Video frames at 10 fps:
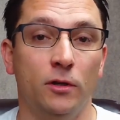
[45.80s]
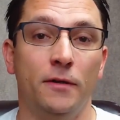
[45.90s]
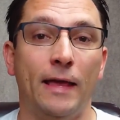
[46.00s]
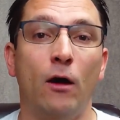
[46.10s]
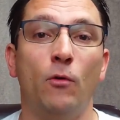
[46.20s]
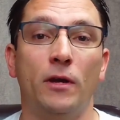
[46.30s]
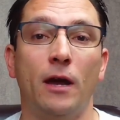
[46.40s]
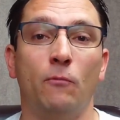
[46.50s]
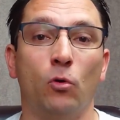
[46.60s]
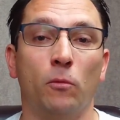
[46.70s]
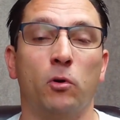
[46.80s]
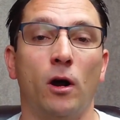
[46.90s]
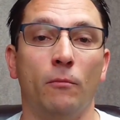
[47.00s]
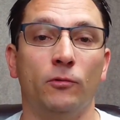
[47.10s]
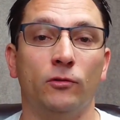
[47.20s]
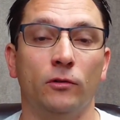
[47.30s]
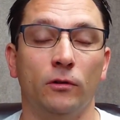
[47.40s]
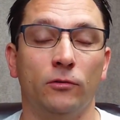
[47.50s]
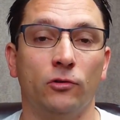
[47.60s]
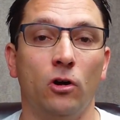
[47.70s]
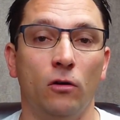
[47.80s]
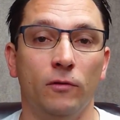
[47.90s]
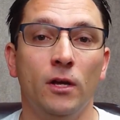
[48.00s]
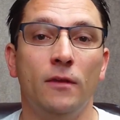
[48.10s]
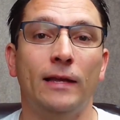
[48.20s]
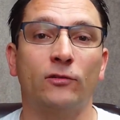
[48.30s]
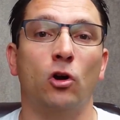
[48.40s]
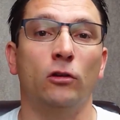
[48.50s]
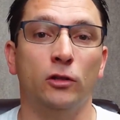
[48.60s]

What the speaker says: and now we got more problems to solve. That's called